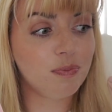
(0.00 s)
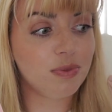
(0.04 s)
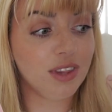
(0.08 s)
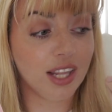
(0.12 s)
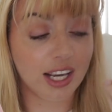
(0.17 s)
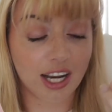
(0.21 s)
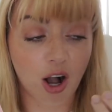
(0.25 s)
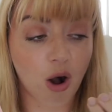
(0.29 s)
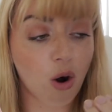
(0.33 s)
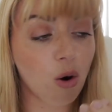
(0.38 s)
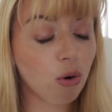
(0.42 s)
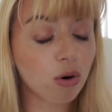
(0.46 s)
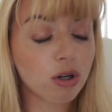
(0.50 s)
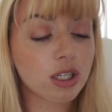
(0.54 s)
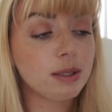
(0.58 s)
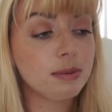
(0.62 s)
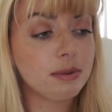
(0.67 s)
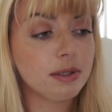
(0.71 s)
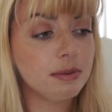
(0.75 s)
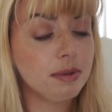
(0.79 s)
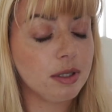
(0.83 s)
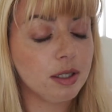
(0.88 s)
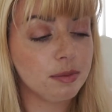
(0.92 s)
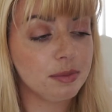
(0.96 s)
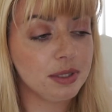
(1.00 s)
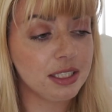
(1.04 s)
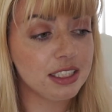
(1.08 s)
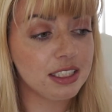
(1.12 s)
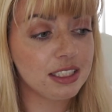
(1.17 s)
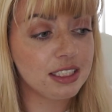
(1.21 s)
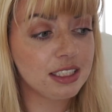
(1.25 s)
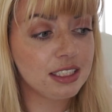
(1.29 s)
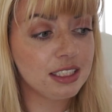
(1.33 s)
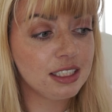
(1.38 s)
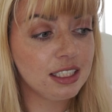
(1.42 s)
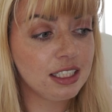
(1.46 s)
like a horrible
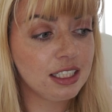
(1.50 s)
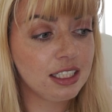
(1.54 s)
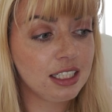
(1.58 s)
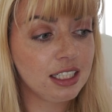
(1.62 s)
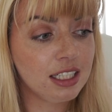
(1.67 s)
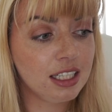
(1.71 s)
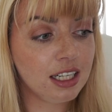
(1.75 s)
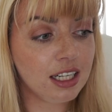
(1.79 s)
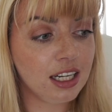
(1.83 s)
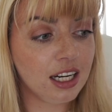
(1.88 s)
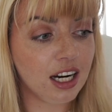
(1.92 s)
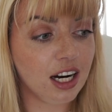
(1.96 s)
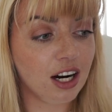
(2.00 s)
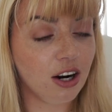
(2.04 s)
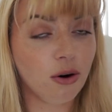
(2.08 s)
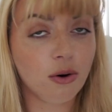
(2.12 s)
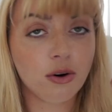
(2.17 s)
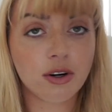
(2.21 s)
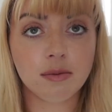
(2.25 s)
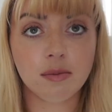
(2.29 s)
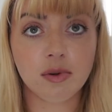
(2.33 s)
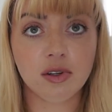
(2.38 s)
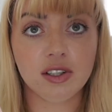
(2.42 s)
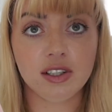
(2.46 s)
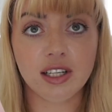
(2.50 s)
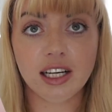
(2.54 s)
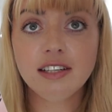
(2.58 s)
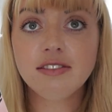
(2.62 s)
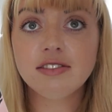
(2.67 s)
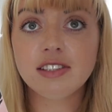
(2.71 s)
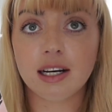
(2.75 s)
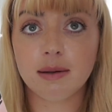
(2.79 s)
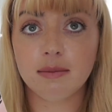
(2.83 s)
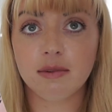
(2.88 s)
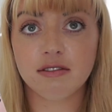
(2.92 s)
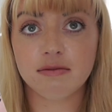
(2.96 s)
moment, a horrible
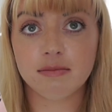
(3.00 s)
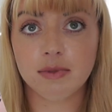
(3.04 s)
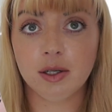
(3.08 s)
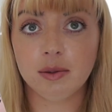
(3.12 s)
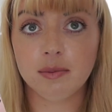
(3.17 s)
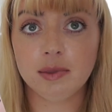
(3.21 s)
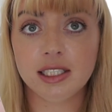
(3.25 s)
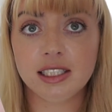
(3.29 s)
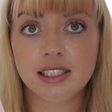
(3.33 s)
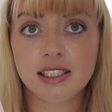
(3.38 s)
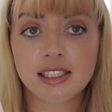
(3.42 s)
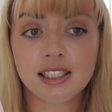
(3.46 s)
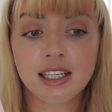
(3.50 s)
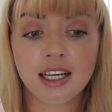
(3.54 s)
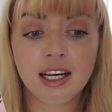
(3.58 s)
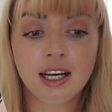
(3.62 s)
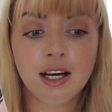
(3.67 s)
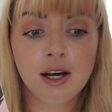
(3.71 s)
lifetime of moments,